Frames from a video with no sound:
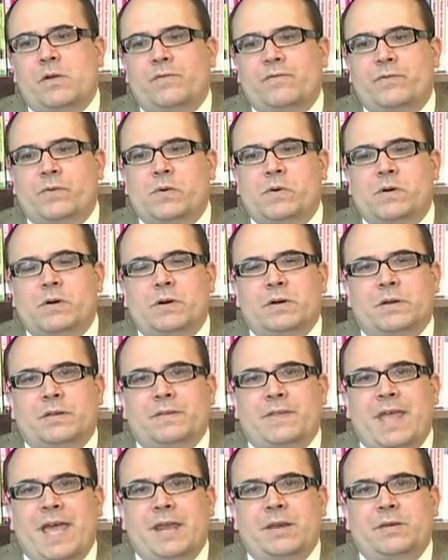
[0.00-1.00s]
for
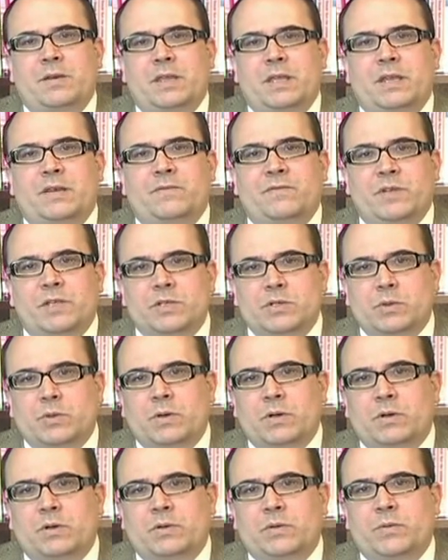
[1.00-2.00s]
that
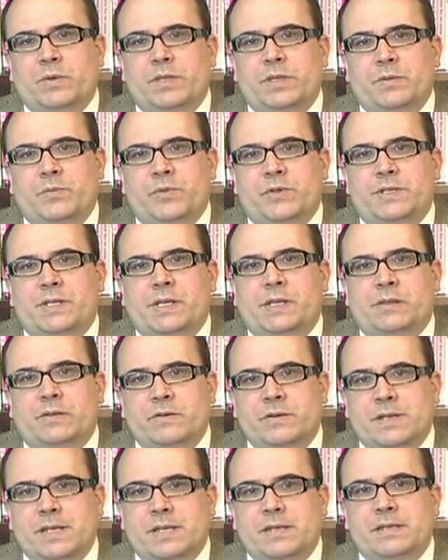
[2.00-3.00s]
individual with a
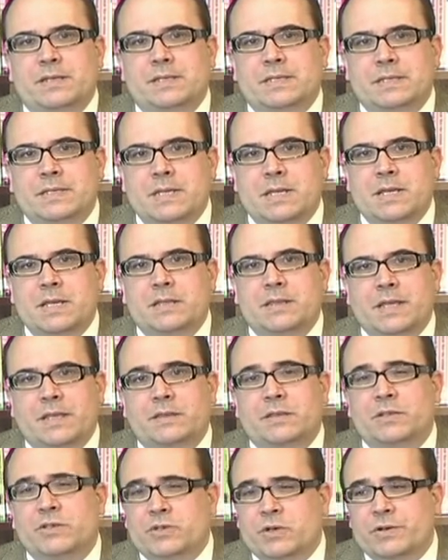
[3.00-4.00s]
particular need to see
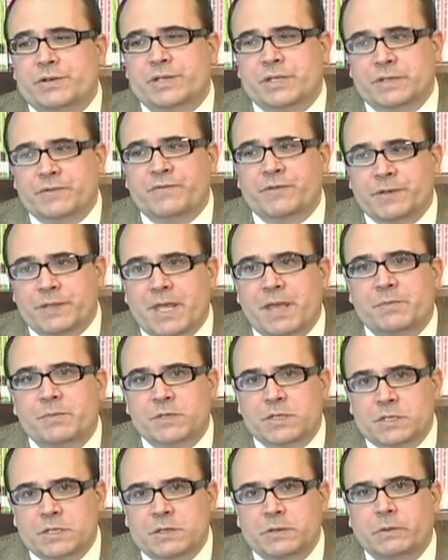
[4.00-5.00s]
that the church is for them
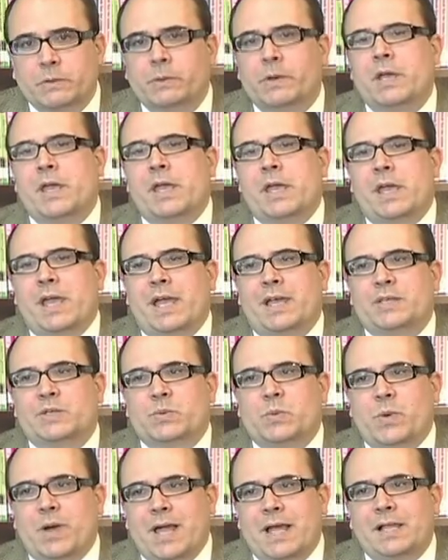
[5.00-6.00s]
too, as
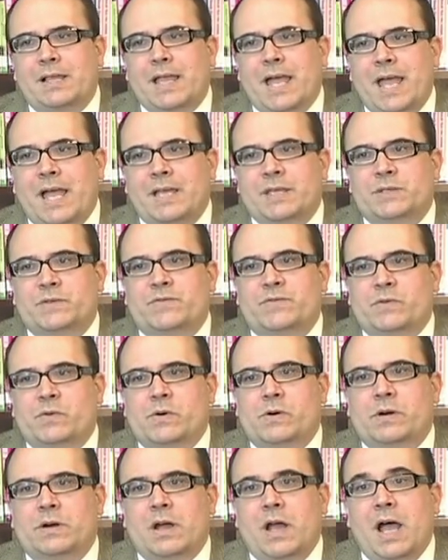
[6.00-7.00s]
well as
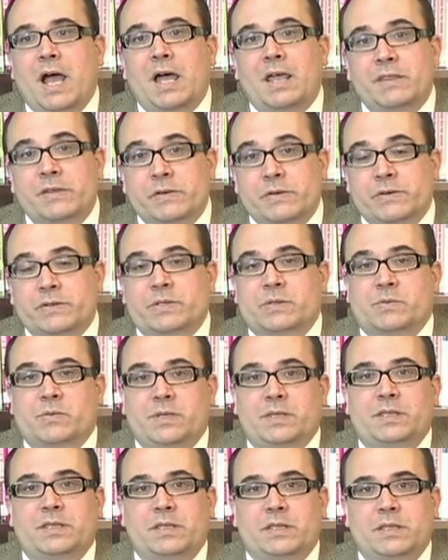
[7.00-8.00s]
for others
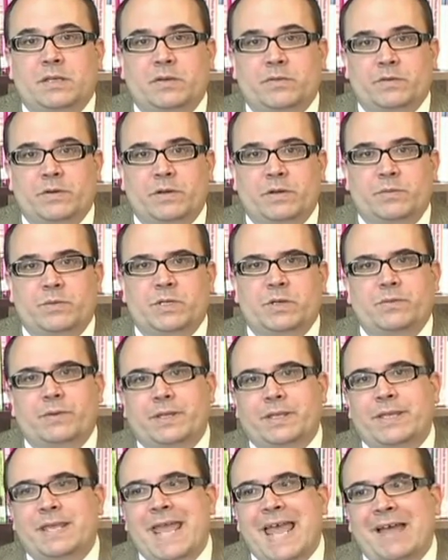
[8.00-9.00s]
within the group to
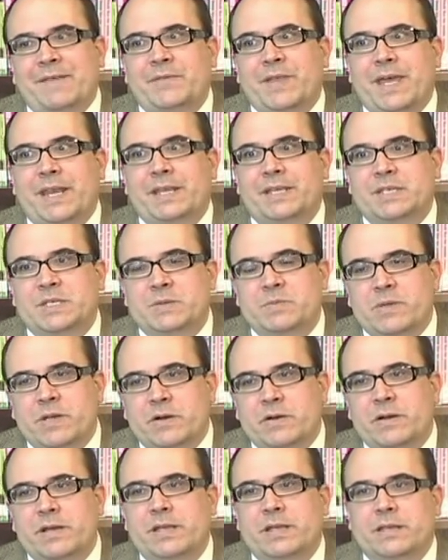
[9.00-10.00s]
really have that
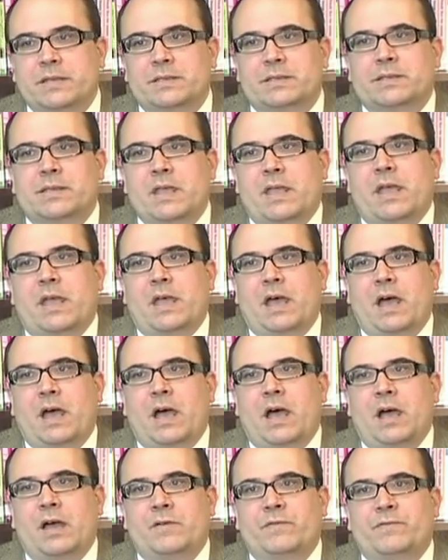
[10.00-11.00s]
experience
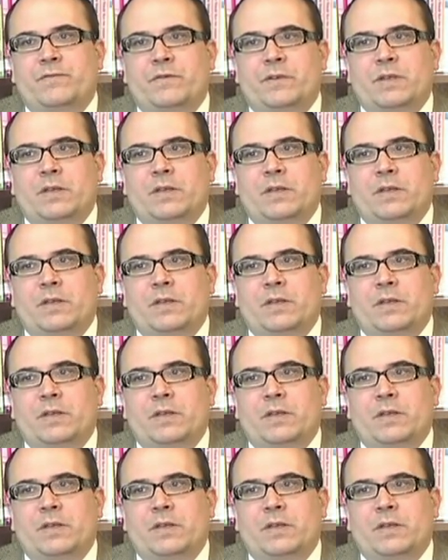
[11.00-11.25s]
of